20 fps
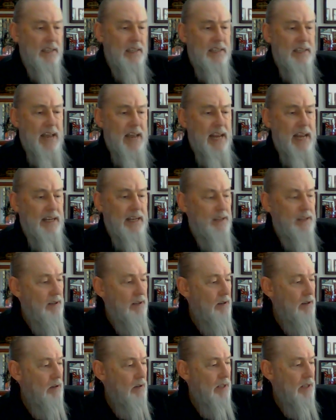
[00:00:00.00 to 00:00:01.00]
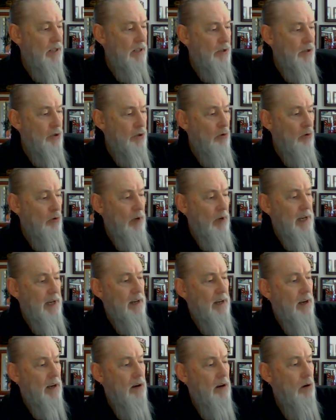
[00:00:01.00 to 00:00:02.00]
Date is a
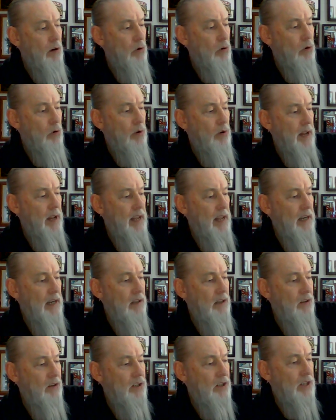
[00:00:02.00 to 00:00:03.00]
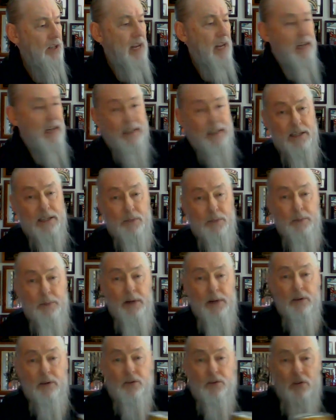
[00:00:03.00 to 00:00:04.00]
Julian code, and it looks like this
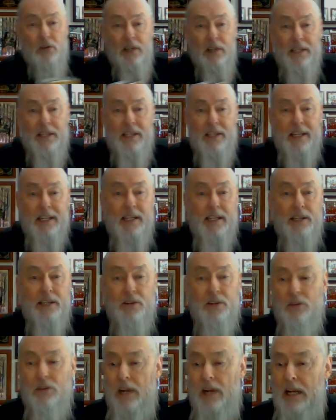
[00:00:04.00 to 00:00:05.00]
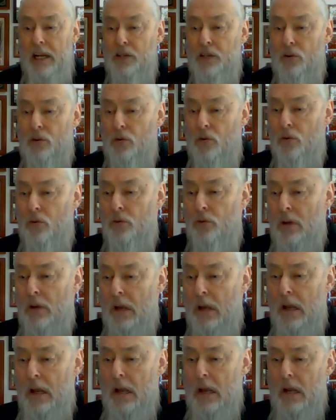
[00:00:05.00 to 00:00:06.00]
beer is only 62 days old,
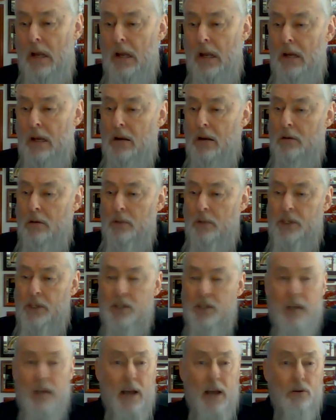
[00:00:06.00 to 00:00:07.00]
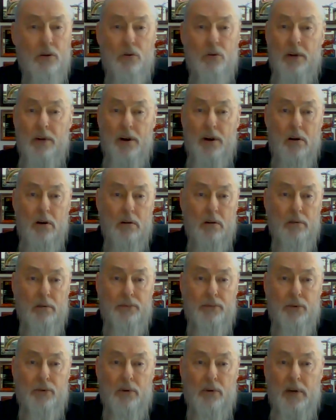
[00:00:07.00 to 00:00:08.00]
which is not old at all
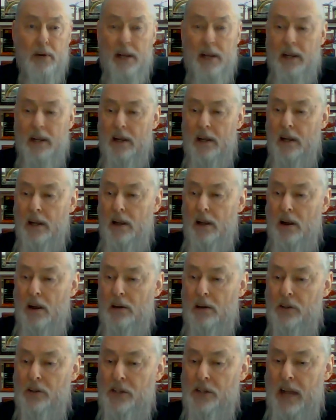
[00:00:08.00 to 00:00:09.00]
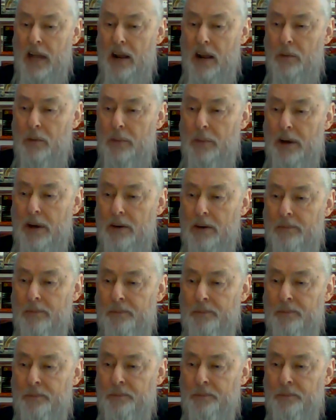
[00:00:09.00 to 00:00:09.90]
for a lager-style beer.